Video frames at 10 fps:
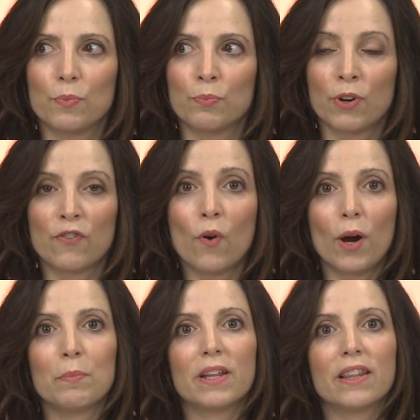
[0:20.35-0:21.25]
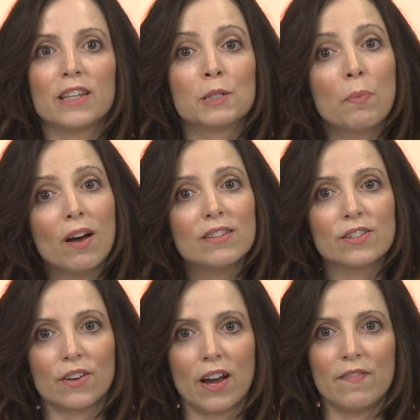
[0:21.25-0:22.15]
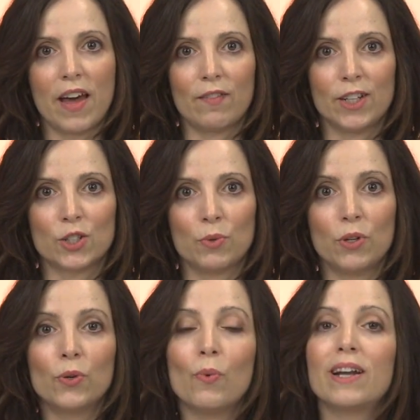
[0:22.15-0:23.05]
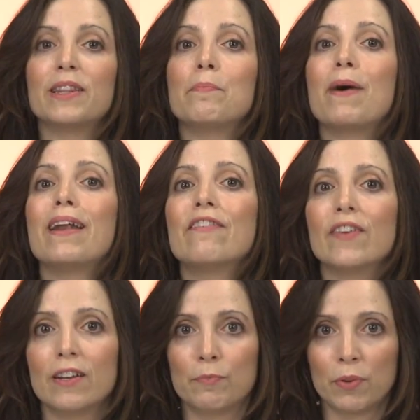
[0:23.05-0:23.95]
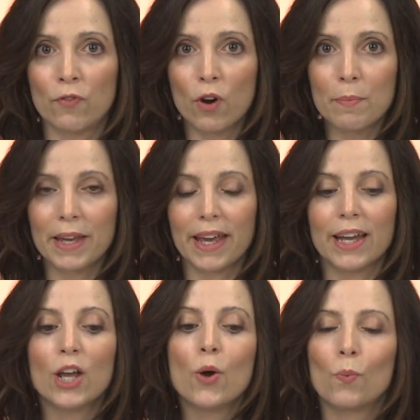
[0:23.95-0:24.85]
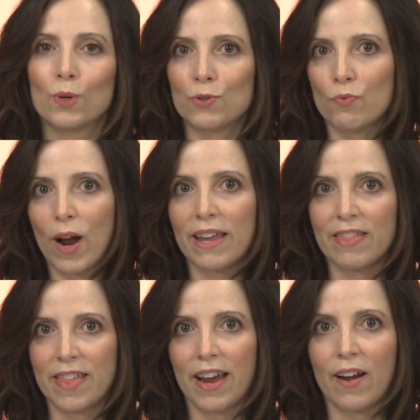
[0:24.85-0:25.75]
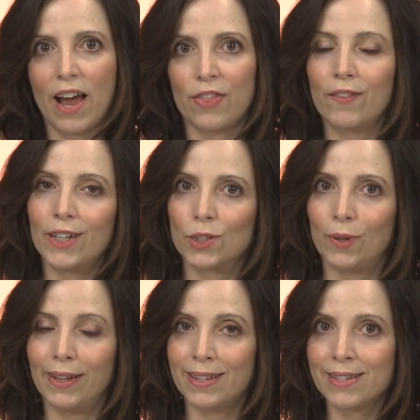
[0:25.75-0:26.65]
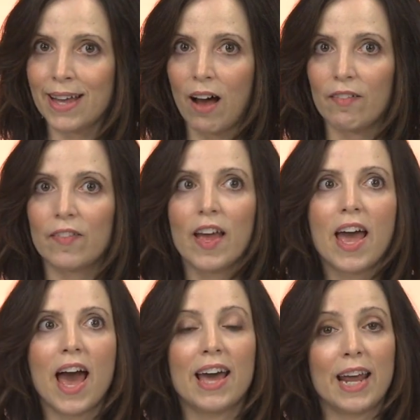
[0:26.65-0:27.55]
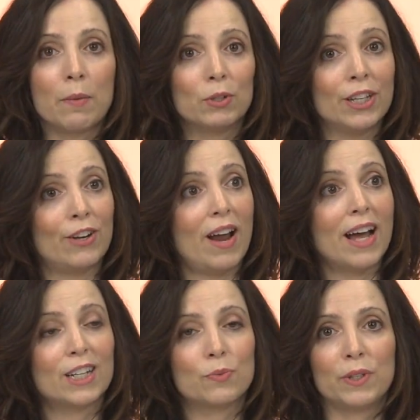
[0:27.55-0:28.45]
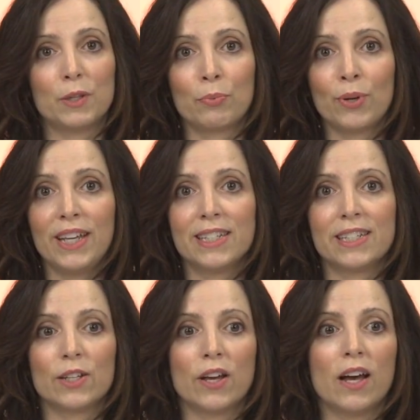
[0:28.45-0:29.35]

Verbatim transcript: performed, the sponsor of that ritual, who wanted the benefit of performing it, was right there at the ritual itself and able to interact with the priest,